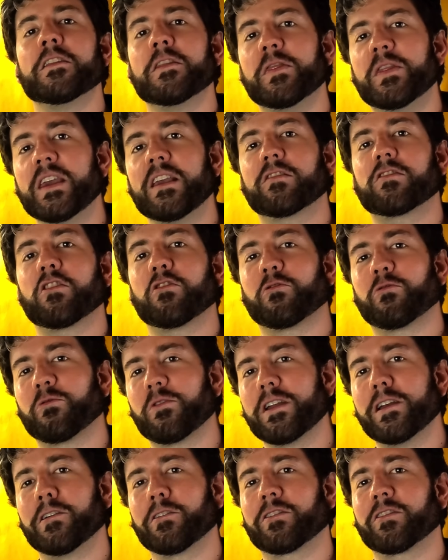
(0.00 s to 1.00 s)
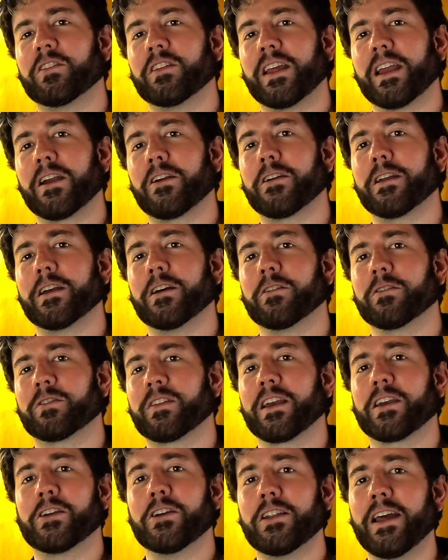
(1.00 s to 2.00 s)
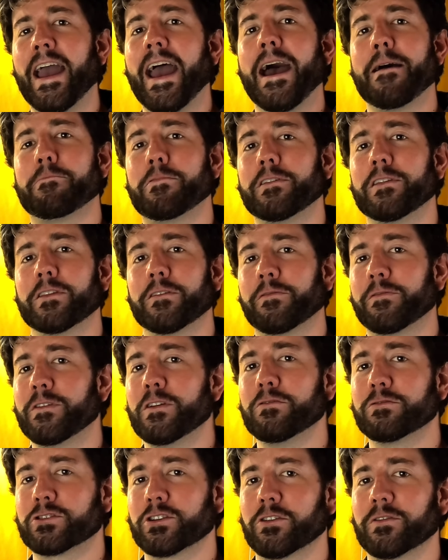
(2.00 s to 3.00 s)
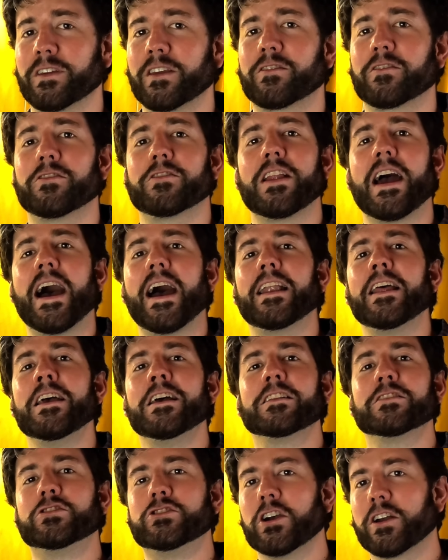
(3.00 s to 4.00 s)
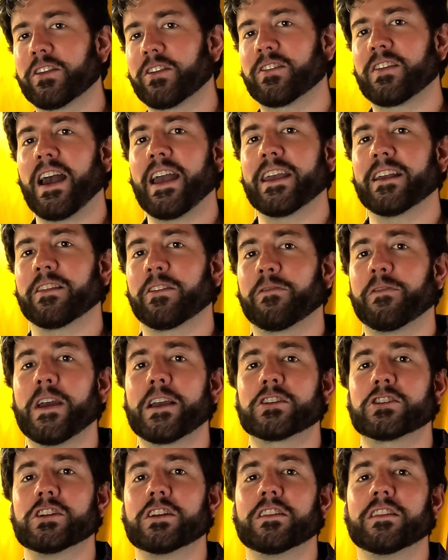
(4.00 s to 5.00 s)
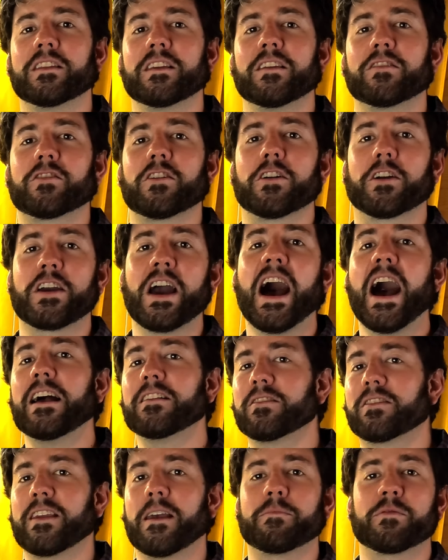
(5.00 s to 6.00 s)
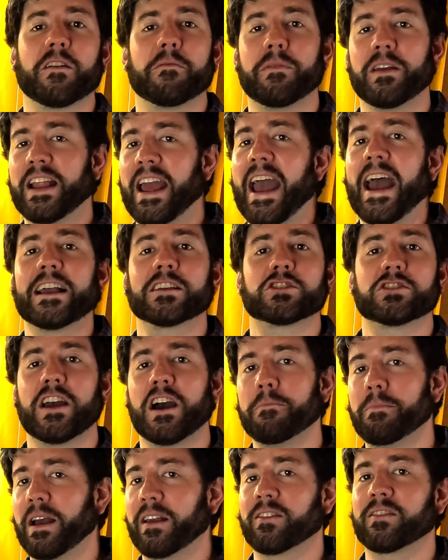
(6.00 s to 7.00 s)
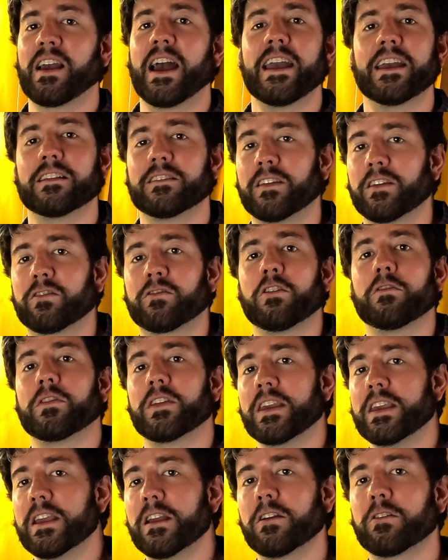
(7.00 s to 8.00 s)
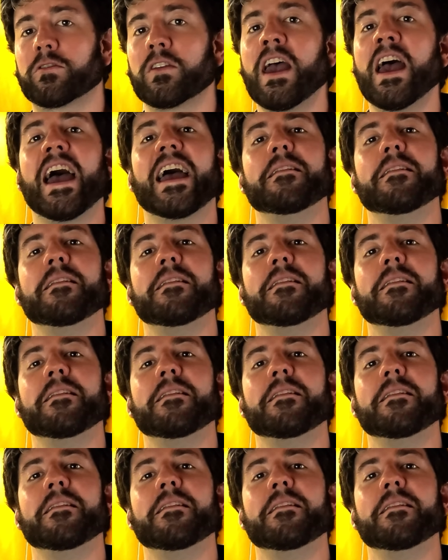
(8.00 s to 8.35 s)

These are real scenarios that could happen in the future. These are not just science fiction. These are concepts that have been hashed out by scientists over the years.